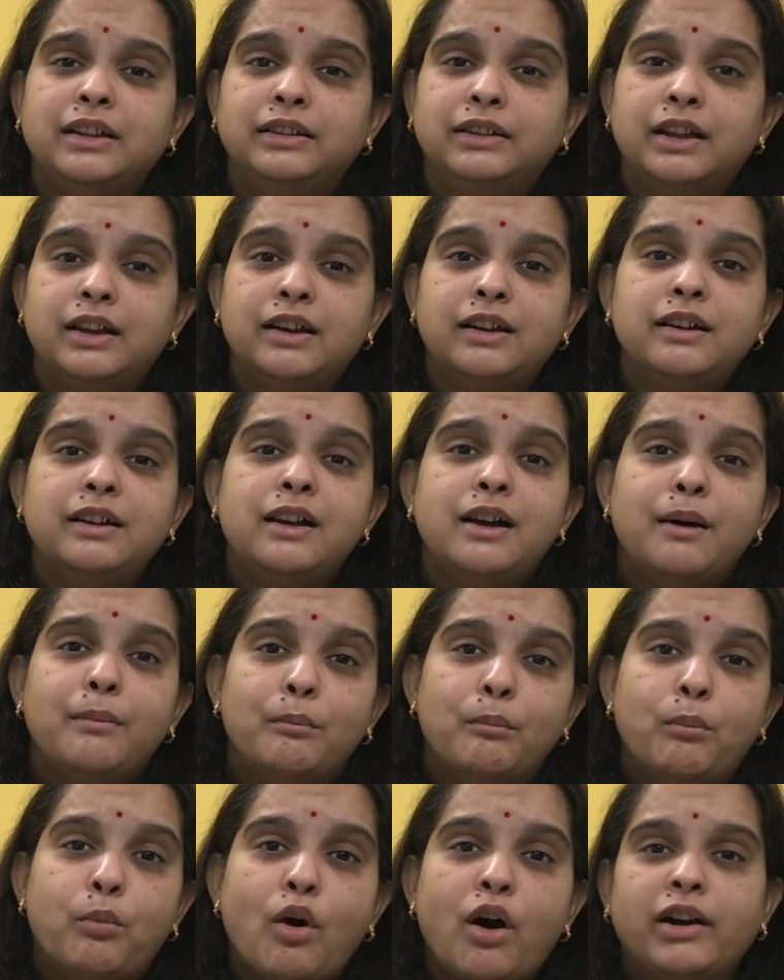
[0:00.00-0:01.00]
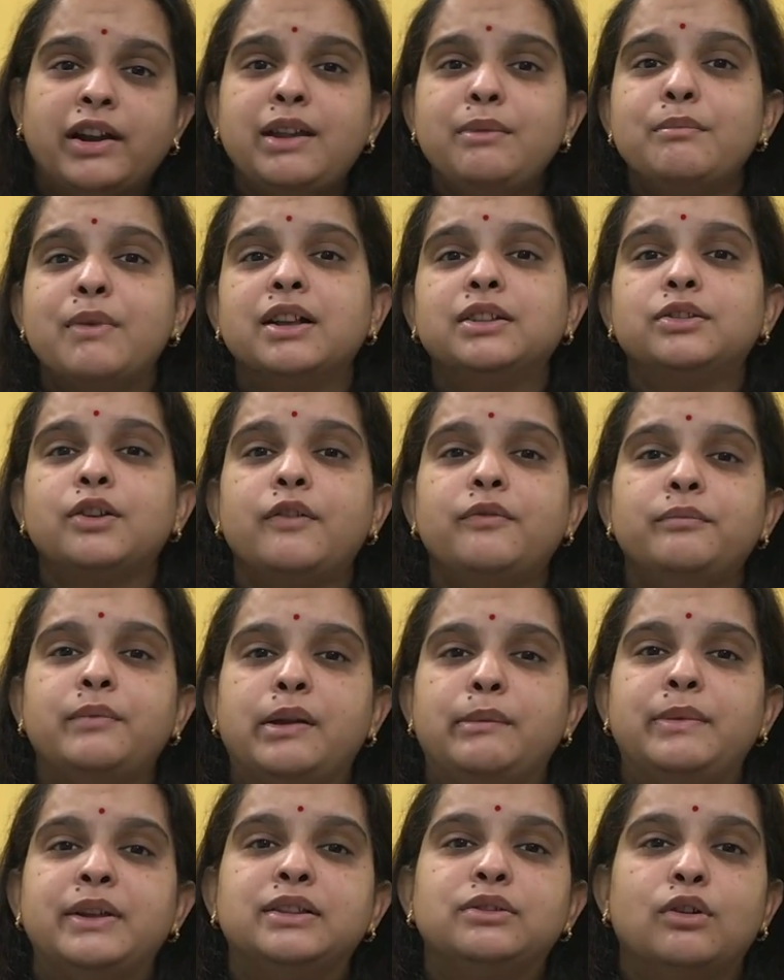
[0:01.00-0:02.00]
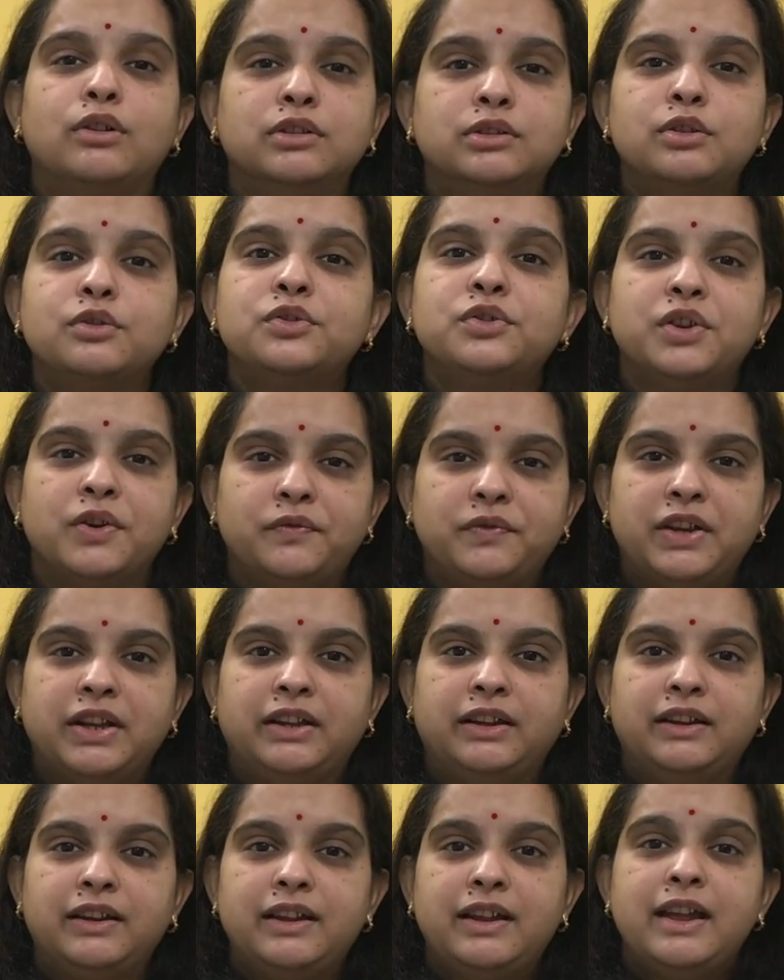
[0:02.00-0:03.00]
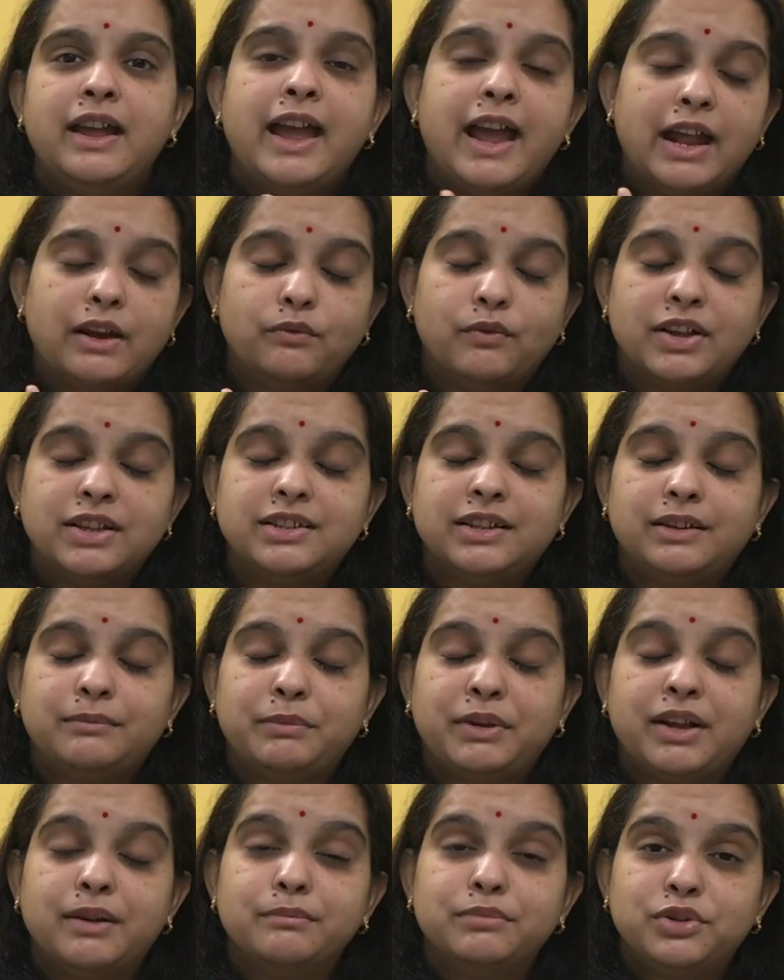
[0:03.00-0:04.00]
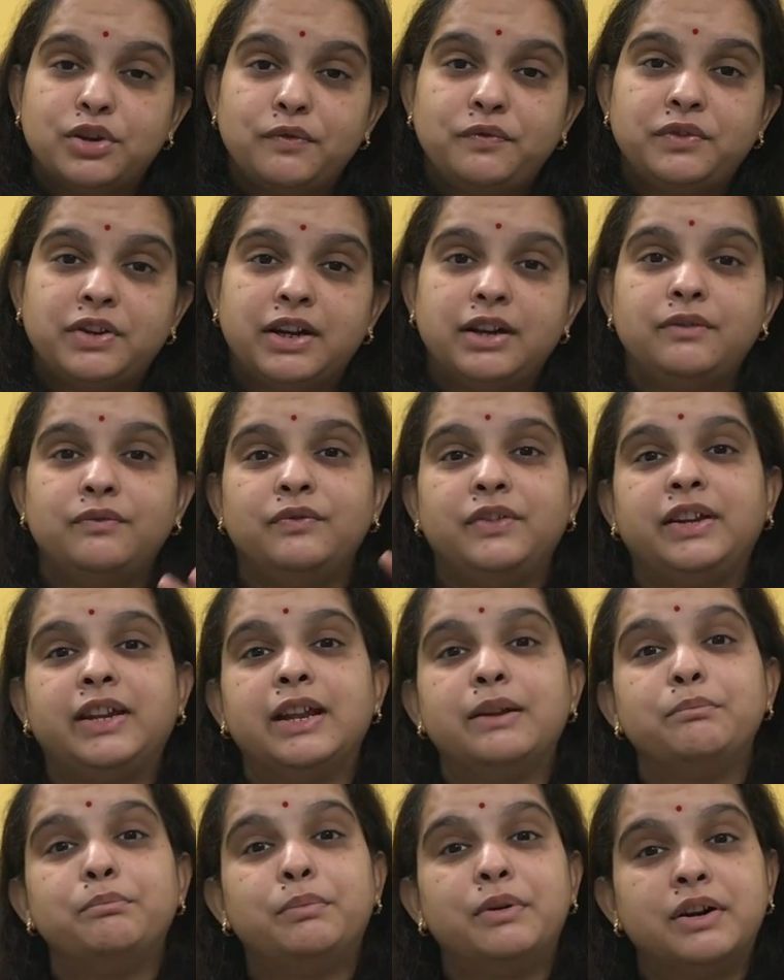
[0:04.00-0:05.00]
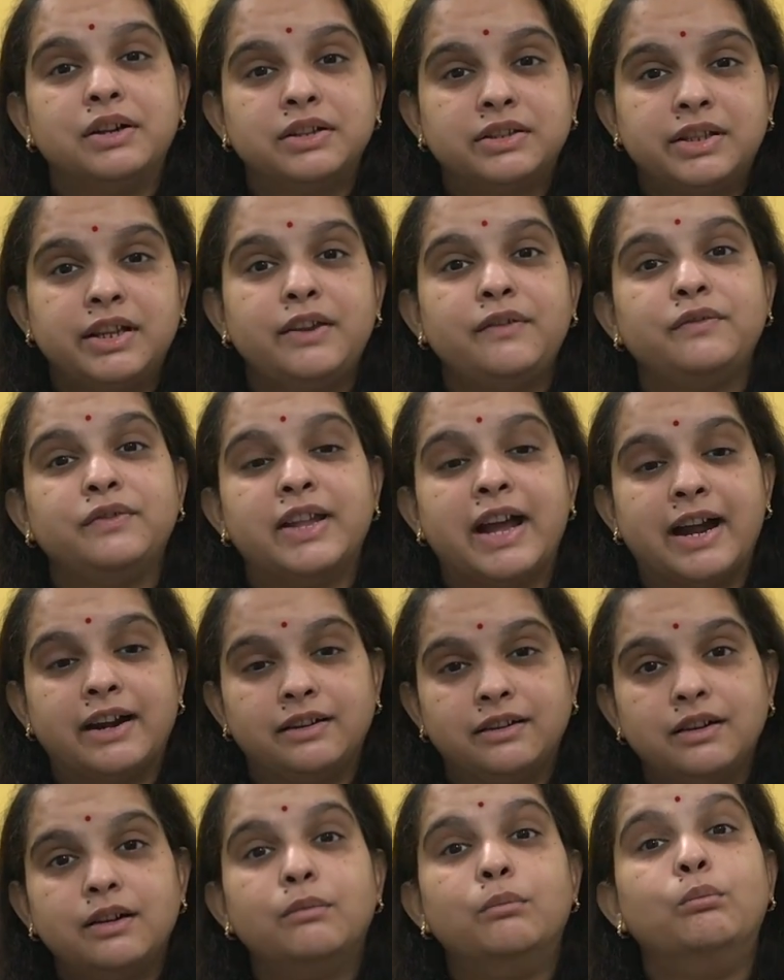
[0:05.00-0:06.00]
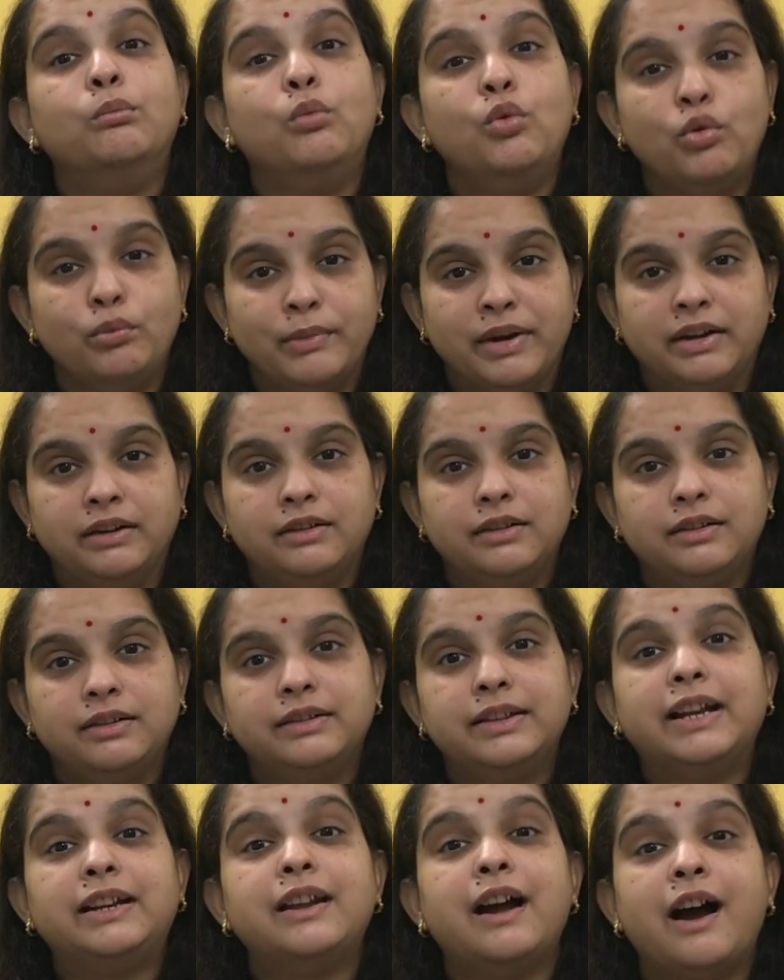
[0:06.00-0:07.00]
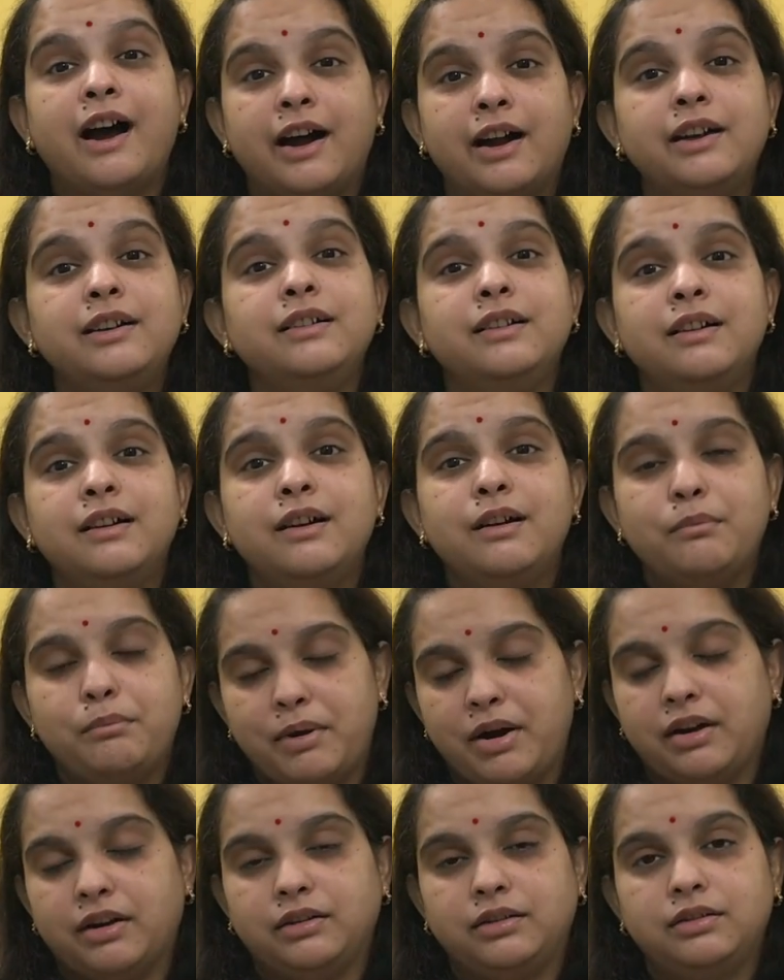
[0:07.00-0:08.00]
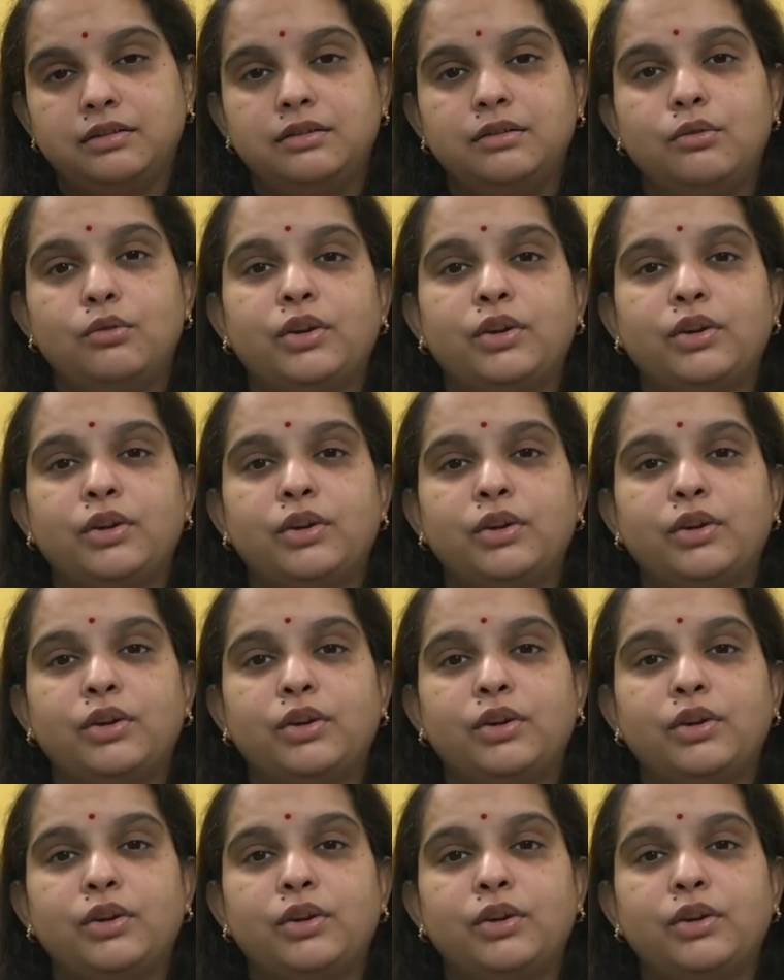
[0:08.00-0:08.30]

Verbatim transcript: The body mass of baby is also shifting, and once it becomes shifted, we can perceive that movement, that hard part.